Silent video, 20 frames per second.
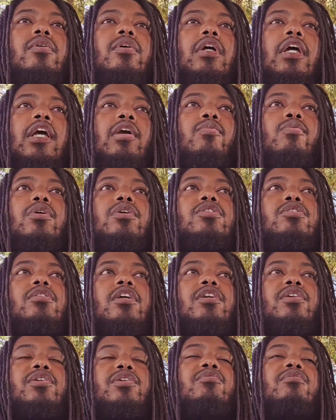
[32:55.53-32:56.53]
he wants you to
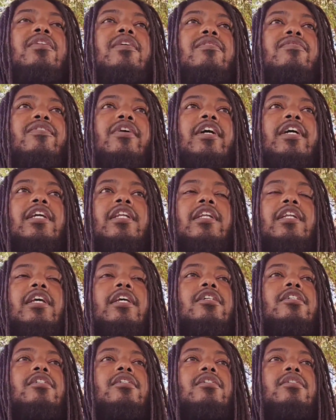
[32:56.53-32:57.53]
do the fucking
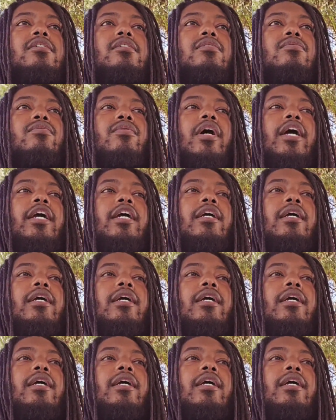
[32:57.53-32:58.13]
dishes, right?